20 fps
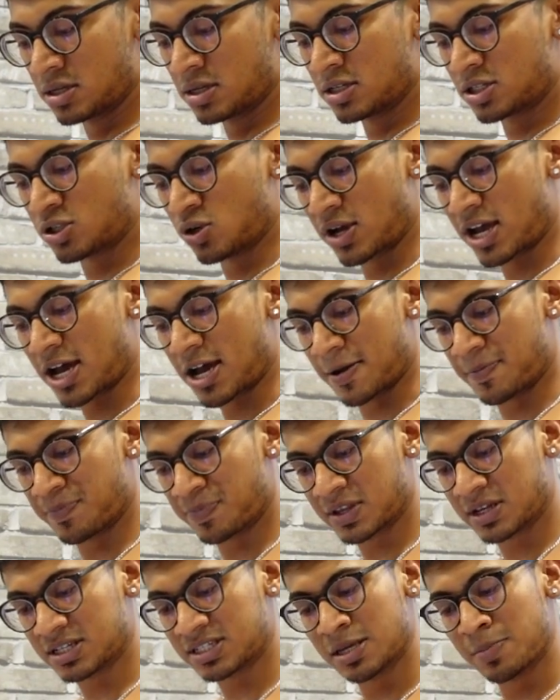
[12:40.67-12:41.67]
So yeah,
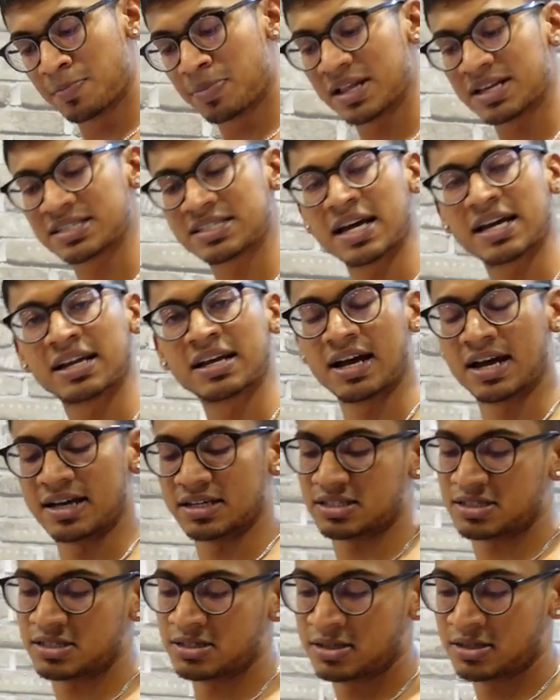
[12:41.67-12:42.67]
simple as that,
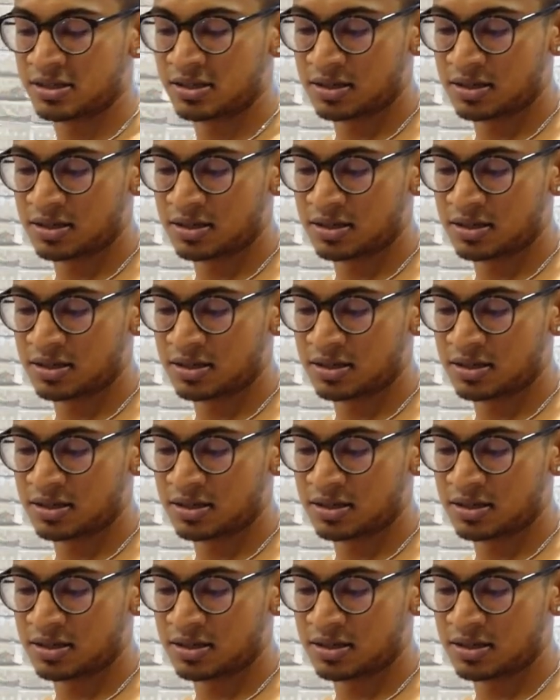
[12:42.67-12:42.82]
guys.